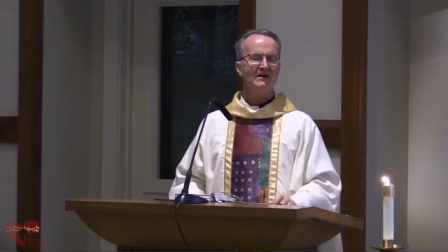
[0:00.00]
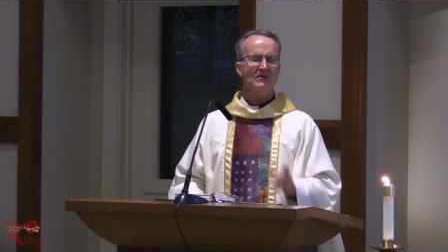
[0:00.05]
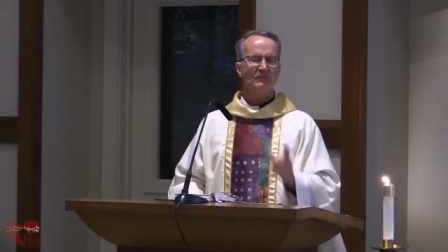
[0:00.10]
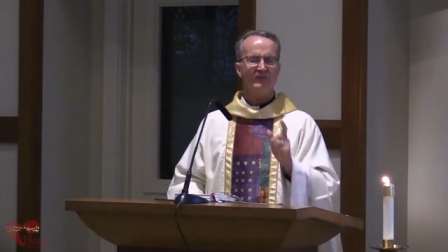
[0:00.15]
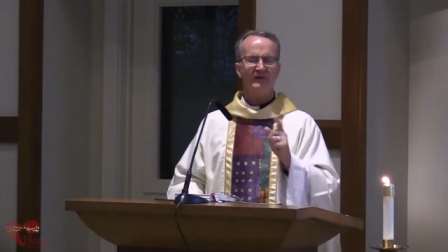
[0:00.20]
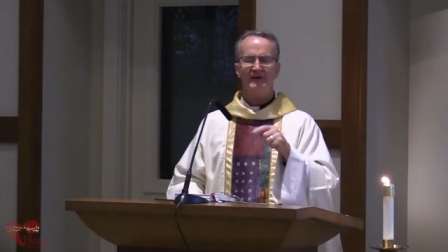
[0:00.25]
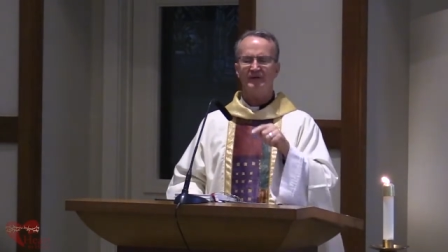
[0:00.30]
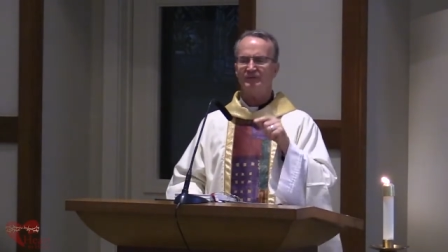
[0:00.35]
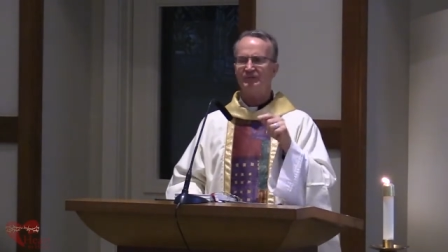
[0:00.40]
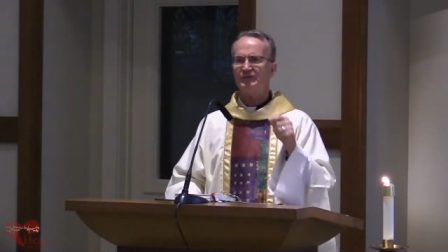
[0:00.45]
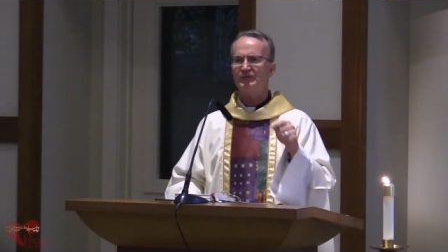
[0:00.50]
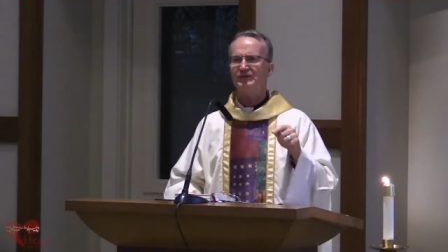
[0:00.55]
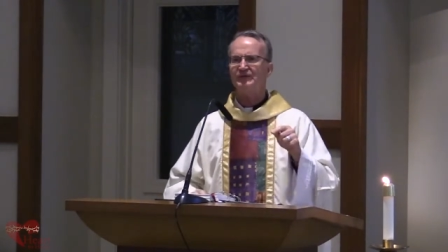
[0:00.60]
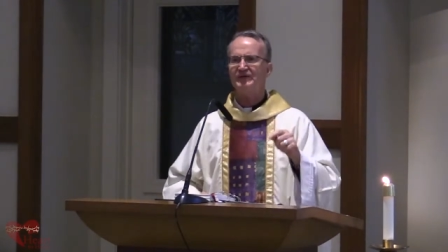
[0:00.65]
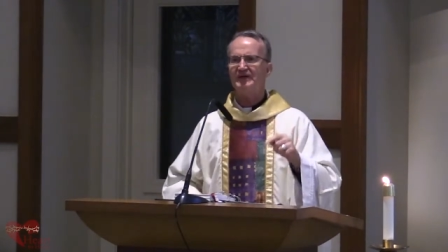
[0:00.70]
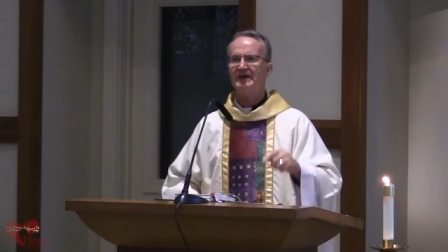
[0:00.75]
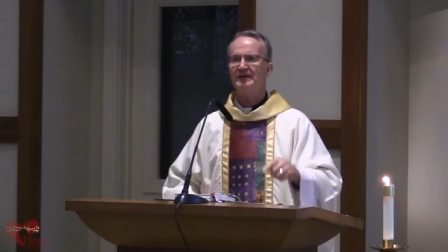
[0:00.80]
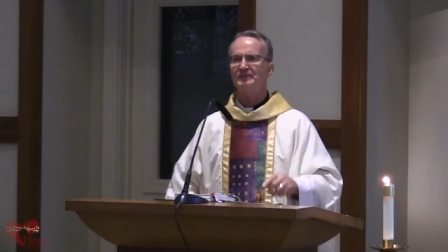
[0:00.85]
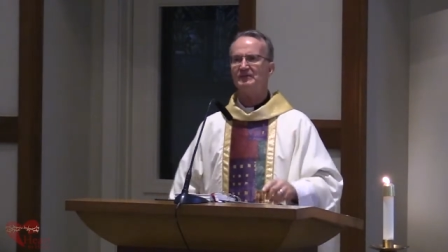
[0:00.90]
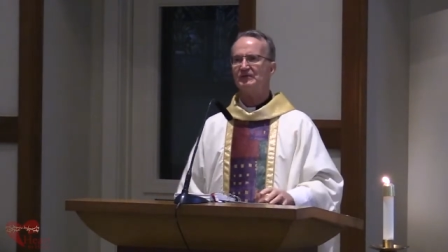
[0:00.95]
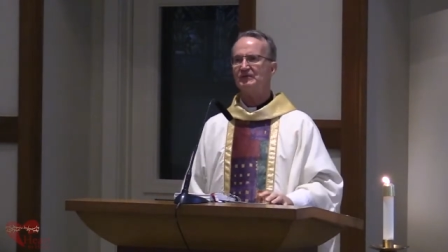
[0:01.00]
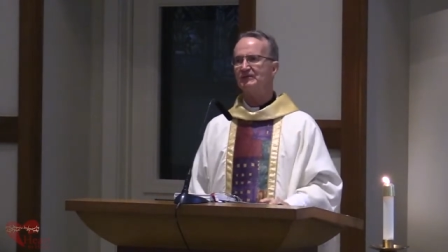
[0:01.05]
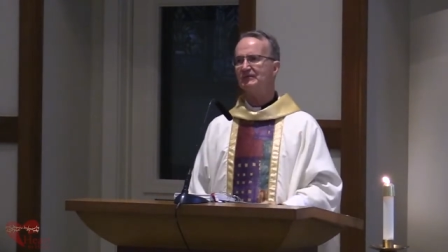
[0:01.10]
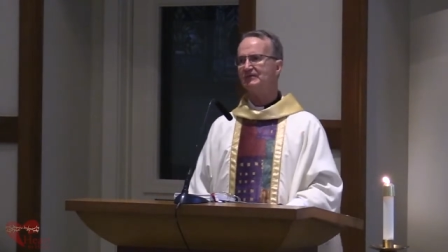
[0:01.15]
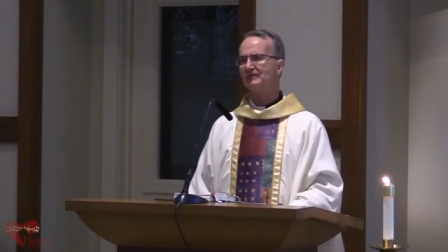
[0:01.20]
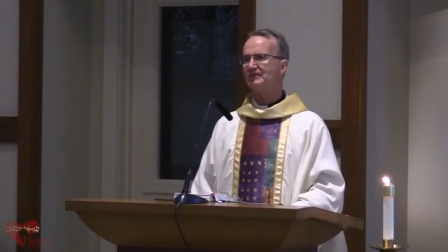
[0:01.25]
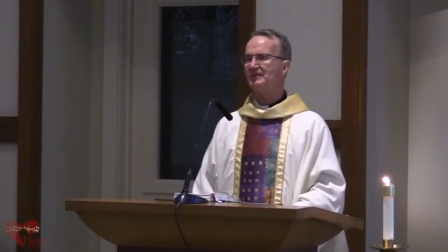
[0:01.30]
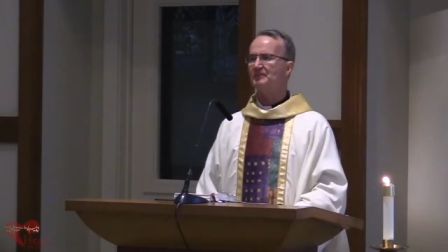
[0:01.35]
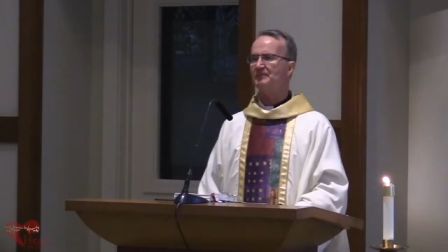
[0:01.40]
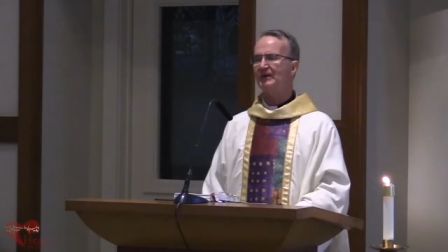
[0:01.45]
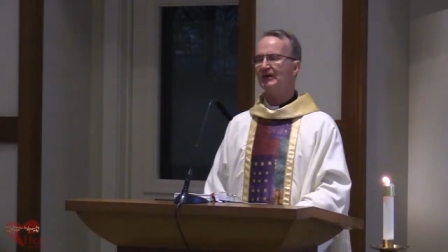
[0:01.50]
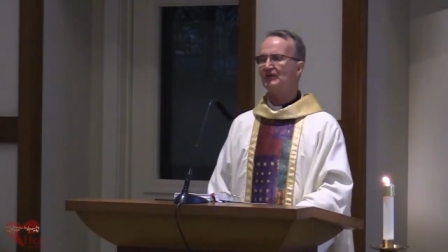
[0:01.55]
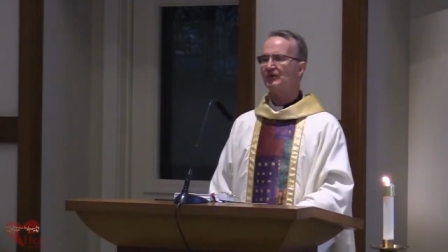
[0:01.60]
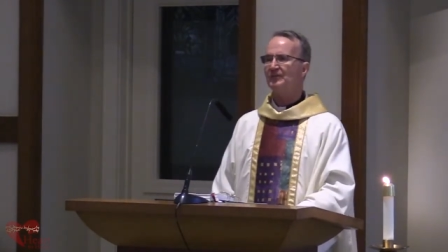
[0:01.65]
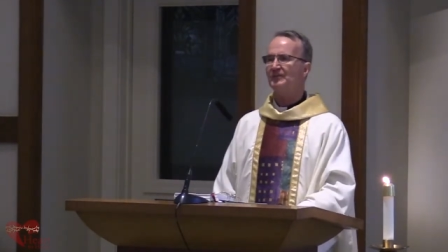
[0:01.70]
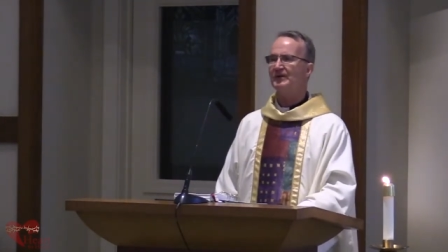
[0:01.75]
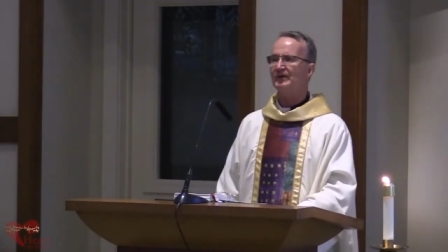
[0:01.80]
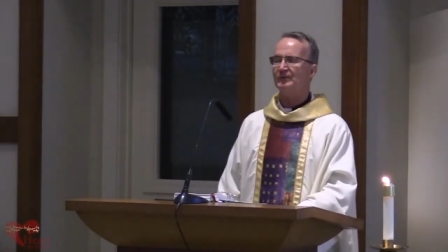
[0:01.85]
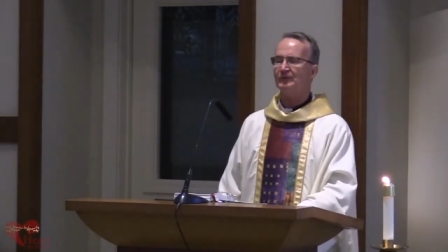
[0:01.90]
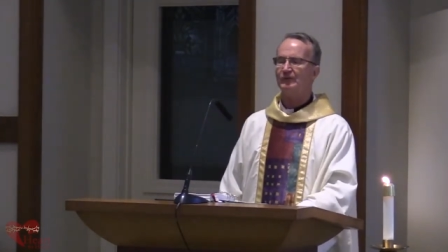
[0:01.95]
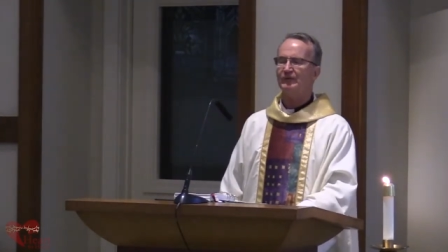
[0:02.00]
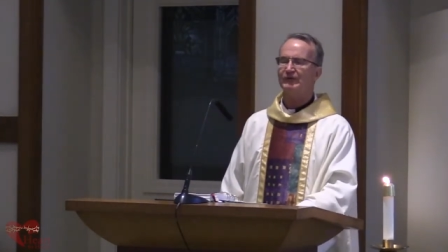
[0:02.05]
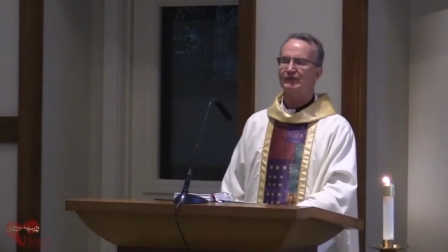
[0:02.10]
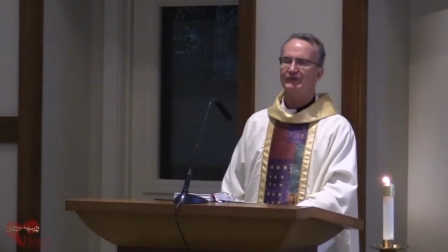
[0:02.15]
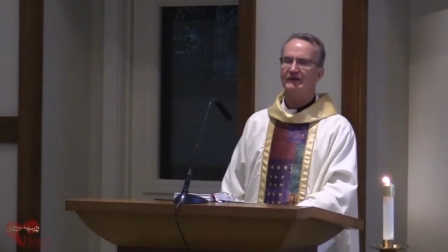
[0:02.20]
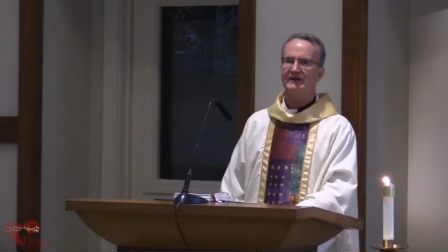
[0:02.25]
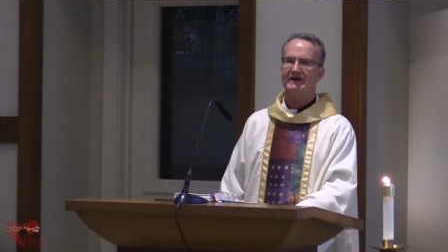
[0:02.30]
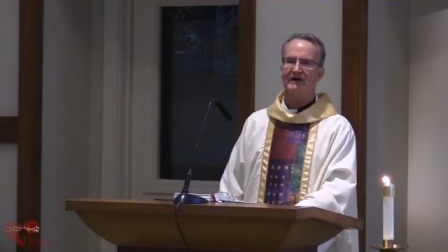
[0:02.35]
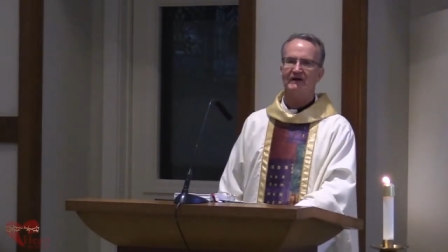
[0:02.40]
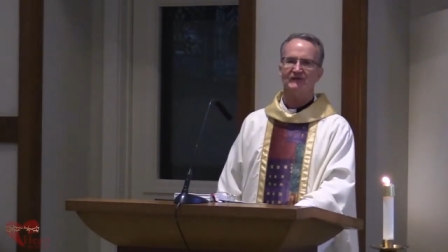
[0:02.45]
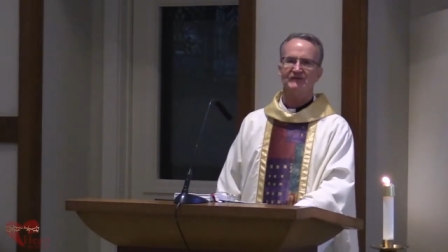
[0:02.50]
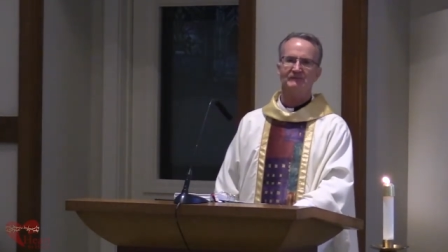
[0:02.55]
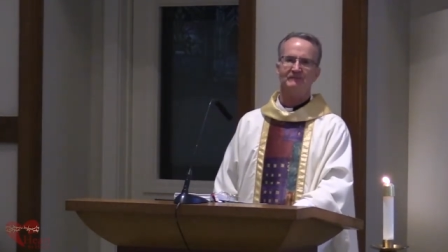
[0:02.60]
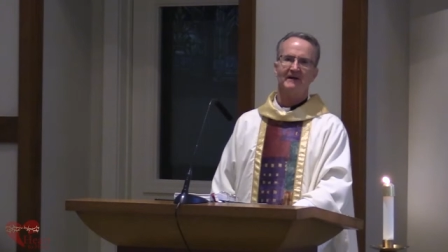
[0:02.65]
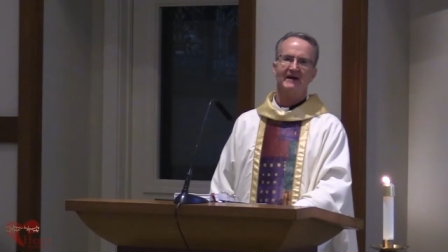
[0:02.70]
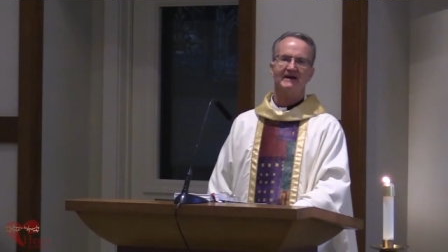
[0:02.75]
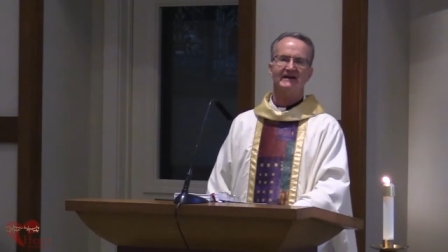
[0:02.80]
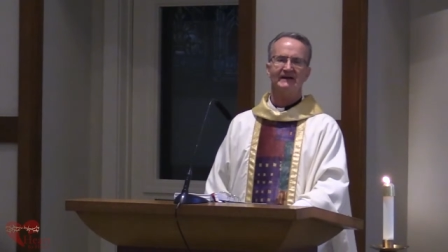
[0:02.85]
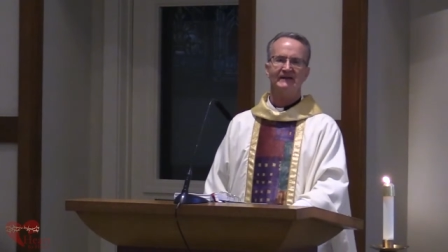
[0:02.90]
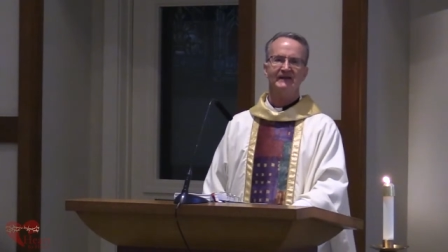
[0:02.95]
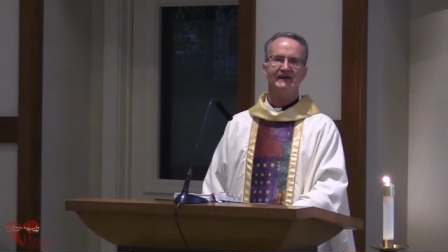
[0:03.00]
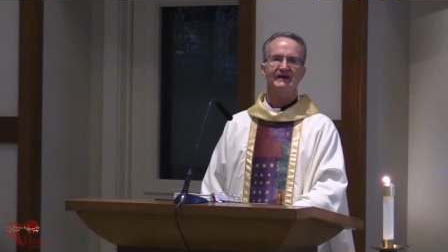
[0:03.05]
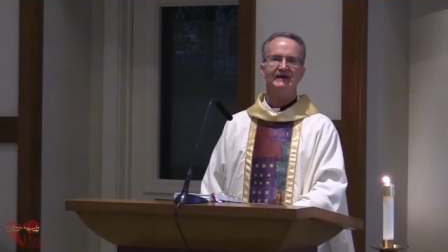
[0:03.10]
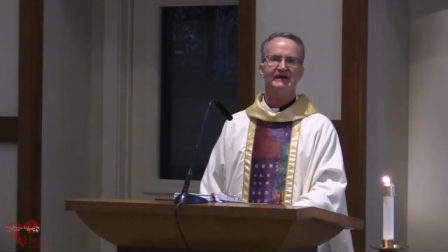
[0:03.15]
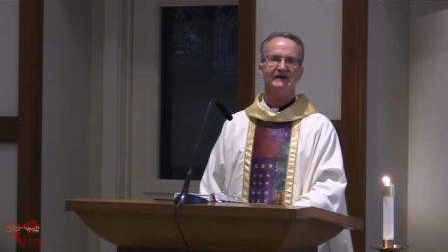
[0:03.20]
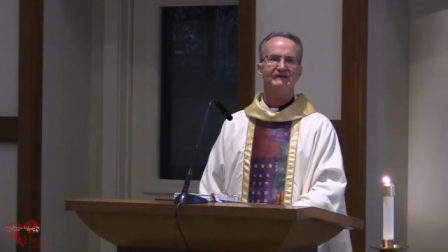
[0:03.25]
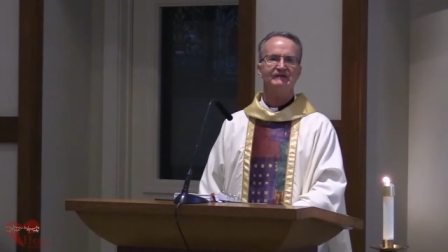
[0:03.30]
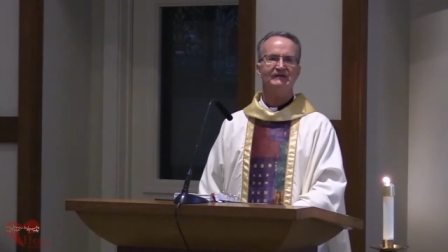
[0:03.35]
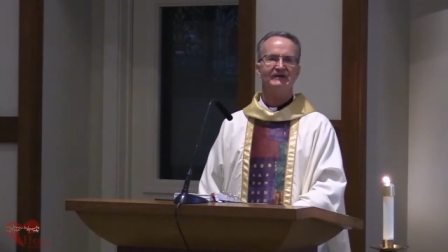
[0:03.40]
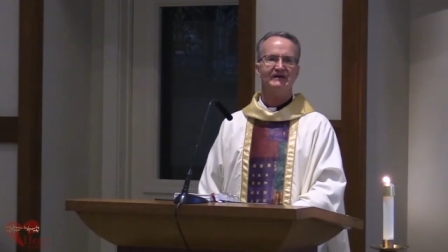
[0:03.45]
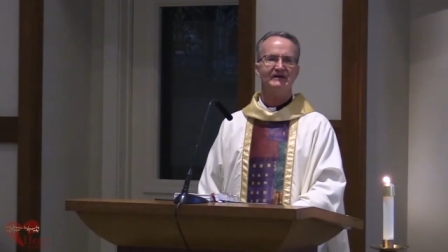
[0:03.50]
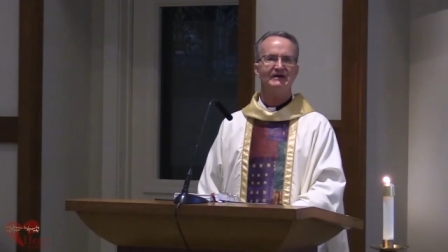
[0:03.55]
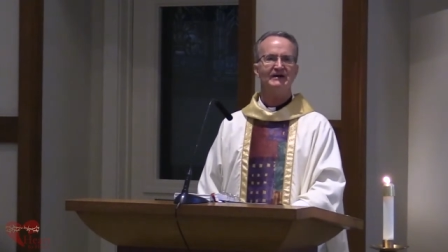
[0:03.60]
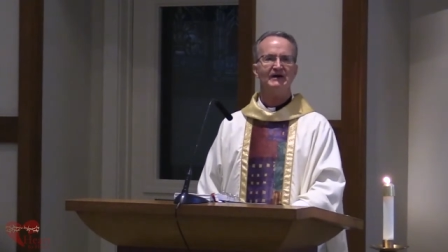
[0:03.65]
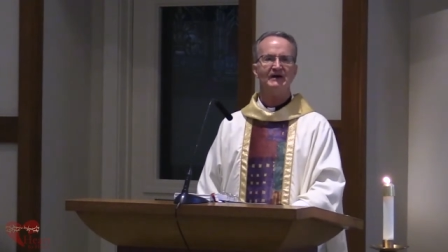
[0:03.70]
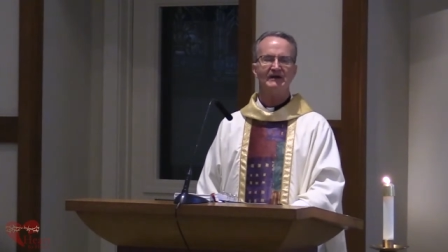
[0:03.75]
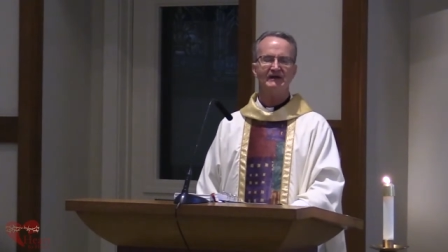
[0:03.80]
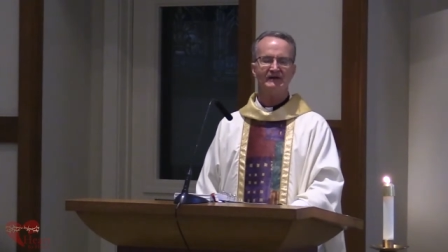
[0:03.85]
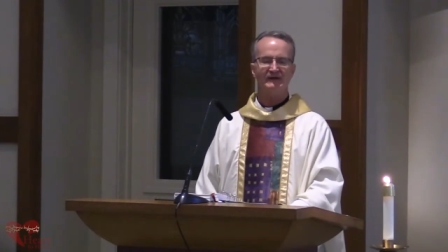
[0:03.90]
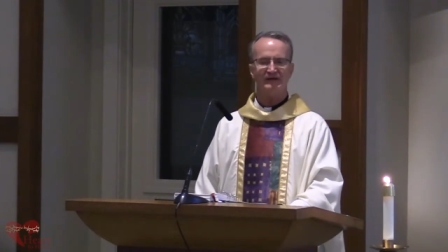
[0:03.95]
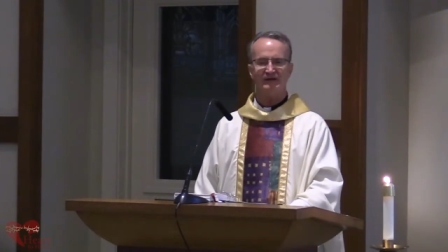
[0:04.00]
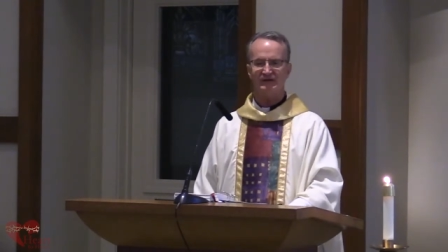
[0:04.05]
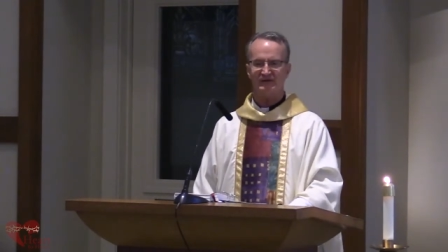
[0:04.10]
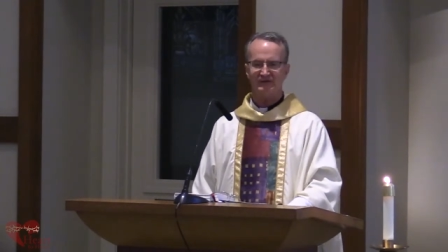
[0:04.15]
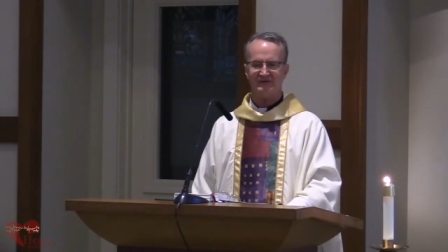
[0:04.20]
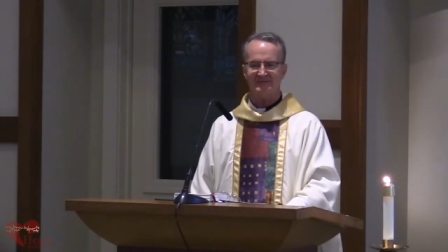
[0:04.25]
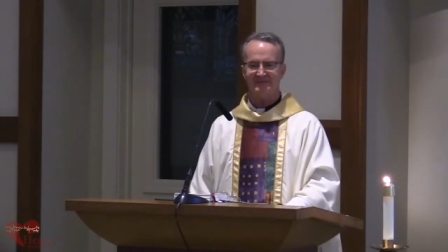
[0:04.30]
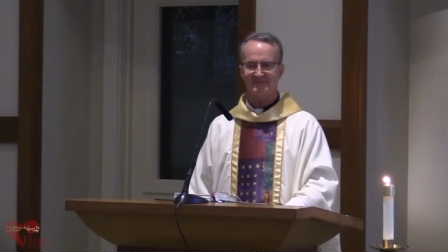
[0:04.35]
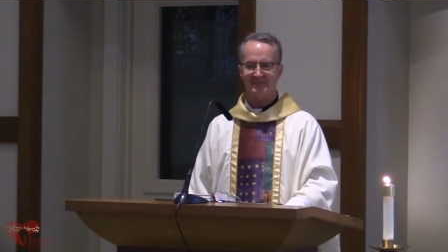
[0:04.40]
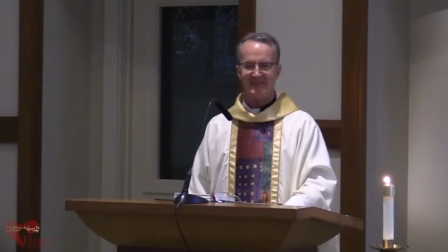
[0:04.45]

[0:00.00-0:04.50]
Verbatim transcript: When I first came to the Bellarmine Retreat House back in the 1990s,